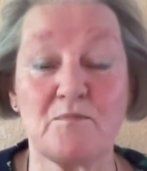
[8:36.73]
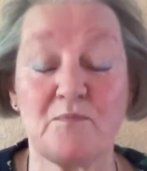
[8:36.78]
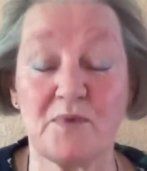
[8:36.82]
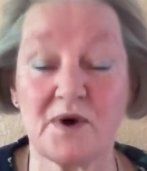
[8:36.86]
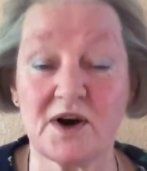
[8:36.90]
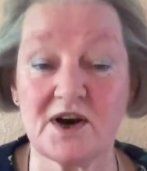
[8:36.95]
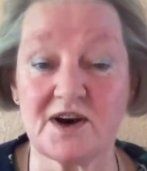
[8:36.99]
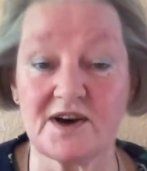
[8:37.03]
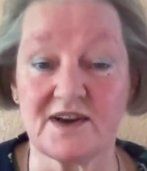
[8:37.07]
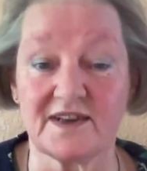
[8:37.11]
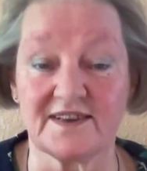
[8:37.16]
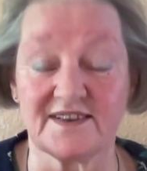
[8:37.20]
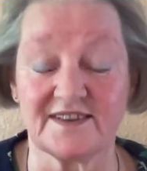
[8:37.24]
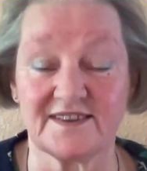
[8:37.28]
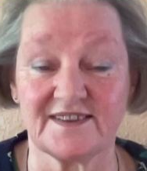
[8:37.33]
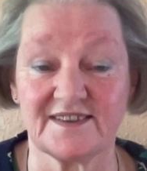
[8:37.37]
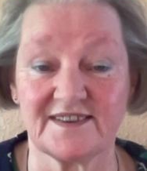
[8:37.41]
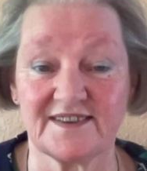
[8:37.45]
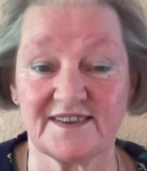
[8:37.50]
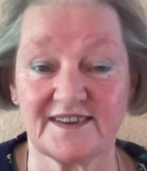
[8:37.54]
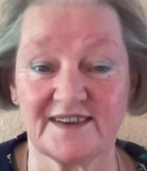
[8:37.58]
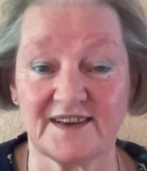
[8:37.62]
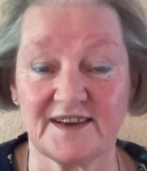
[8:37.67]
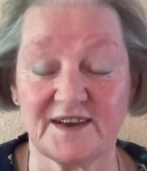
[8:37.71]
But
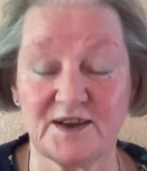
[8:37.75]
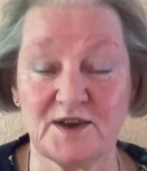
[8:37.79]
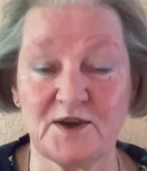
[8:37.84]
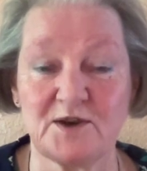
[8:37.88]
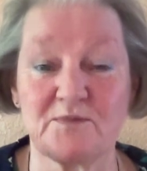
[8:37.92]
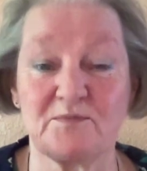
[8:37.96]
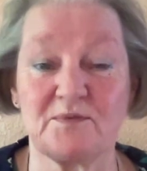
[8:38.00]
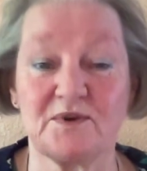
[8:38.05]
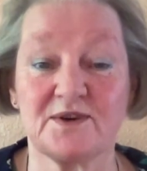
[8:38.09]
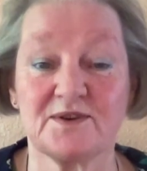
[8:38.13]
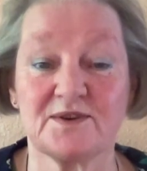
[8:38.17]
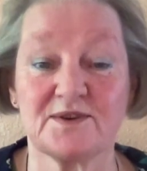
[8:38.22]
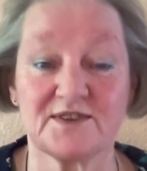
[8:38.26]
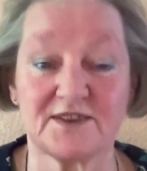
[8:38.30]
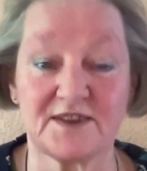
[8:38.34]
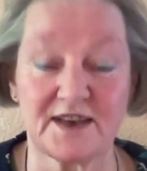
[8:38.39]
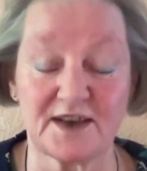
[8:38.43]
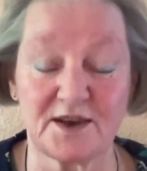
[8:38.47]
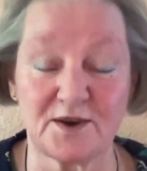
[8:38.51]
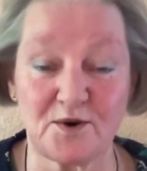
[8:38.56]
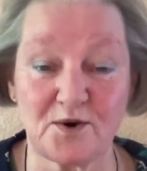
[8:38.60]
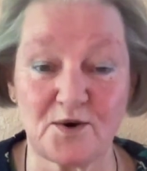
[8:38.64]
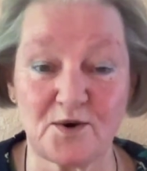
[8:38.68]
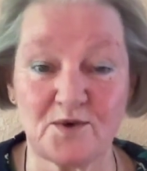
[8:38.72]
because
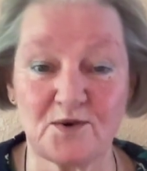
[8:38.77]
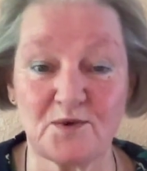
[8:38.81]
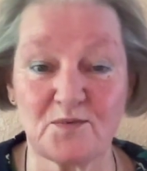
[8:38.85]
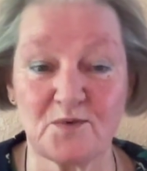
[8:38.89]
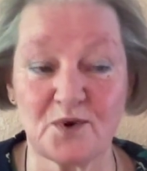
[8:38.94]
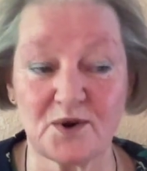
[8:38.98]
they all